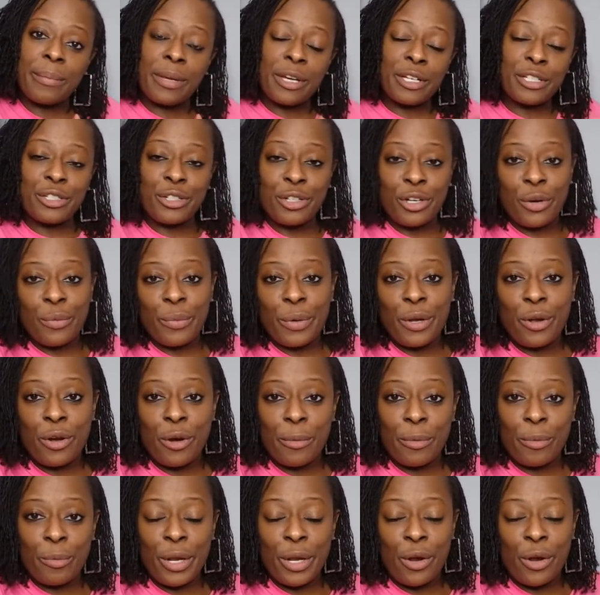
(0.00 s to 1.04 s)
because we
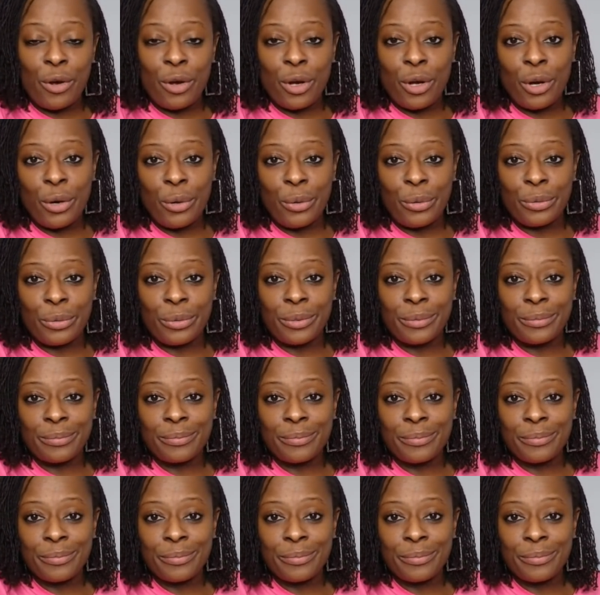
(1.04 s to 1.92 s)
on code.